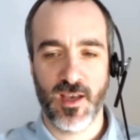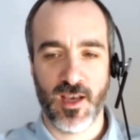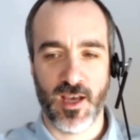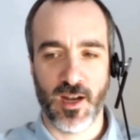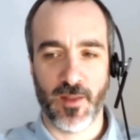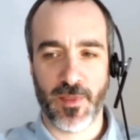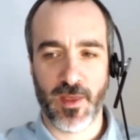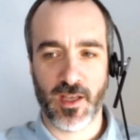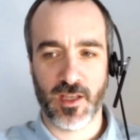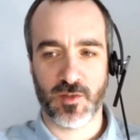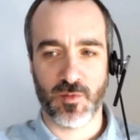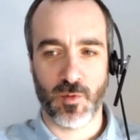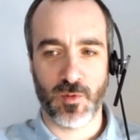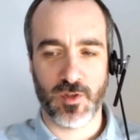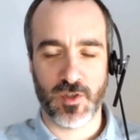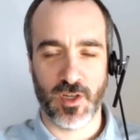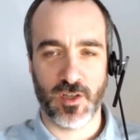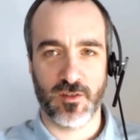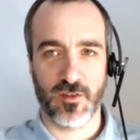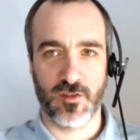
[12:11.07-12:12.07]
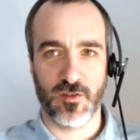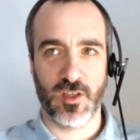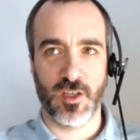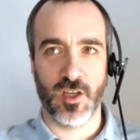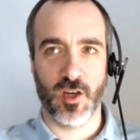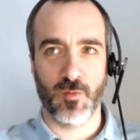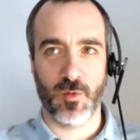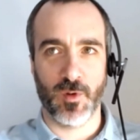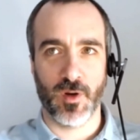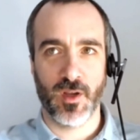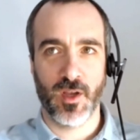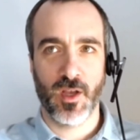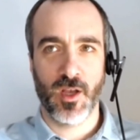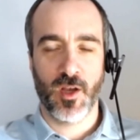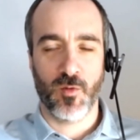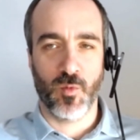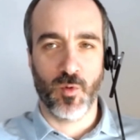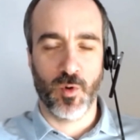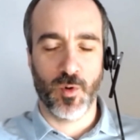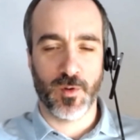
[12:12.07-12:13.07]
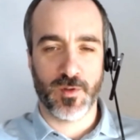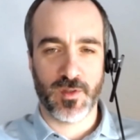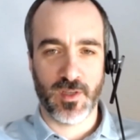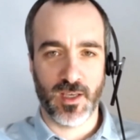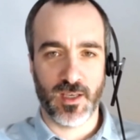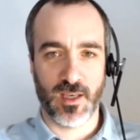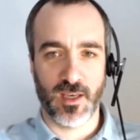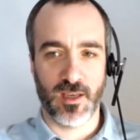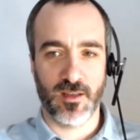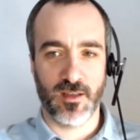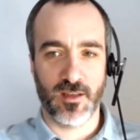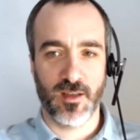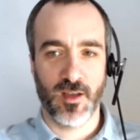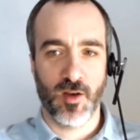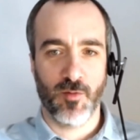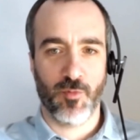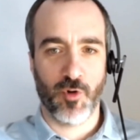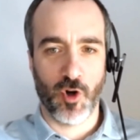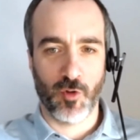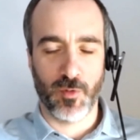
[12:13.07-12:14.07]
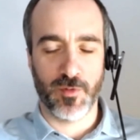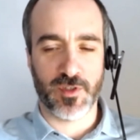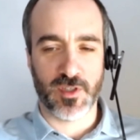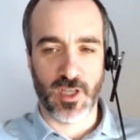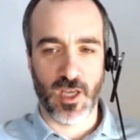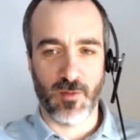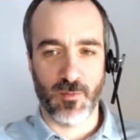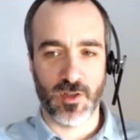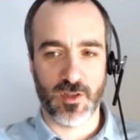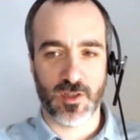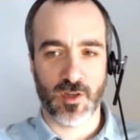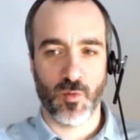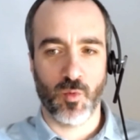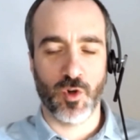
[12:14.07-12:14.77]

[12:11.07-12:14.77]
And I think that's what we tried to do here. We were taking problem statements.